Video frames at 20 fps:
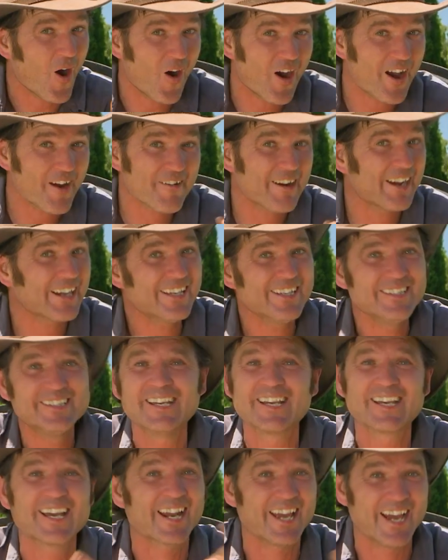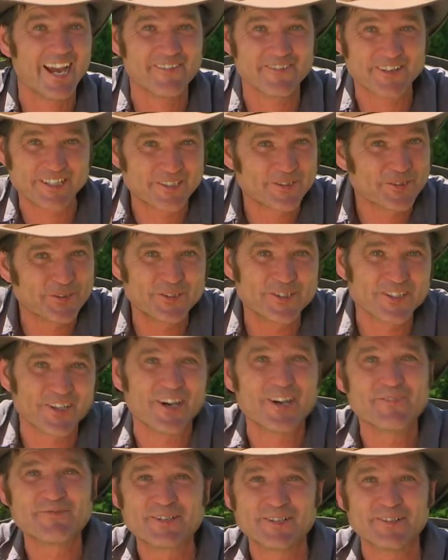I reckon you're gonna have a good
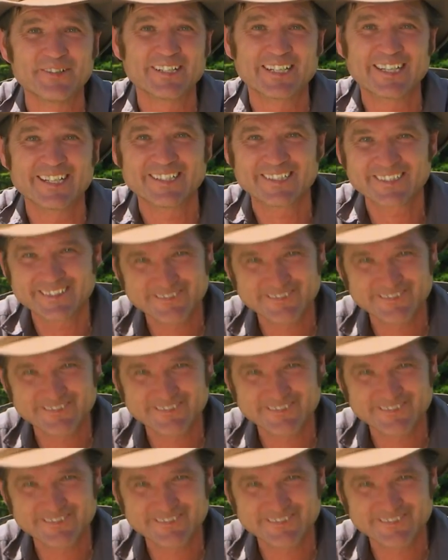time doing it.